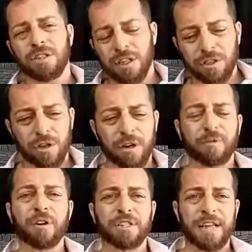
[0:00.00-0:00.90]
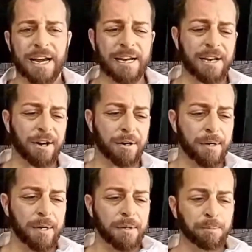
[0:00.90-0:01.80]
Let's look for a second here
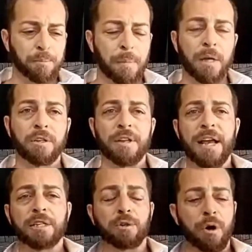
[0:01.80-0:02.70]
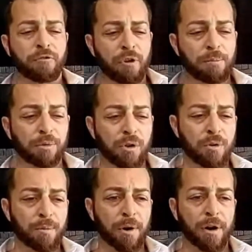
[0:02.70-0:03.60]
to the next story from
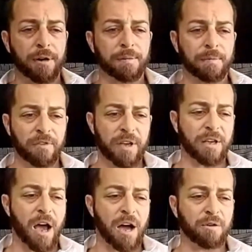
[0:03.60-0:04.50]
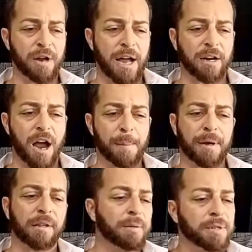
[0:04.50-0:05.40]
Bloomberg via Yahoo.com,
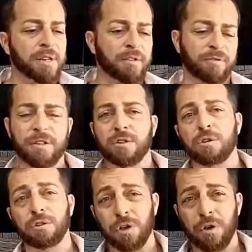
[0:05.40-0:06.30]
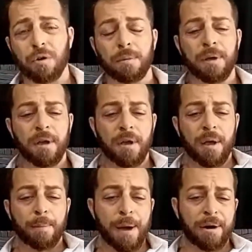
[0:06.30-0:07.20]
a glimpse into the fiscal doom
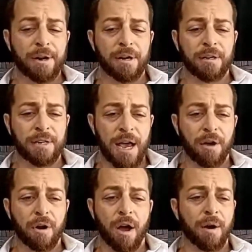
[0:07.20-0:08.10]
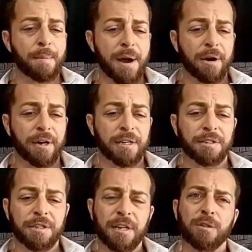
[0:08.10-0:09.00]
bearing down on
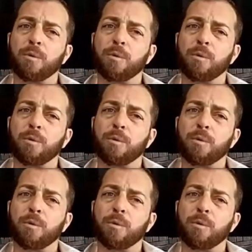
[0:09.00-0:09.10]
America's cities.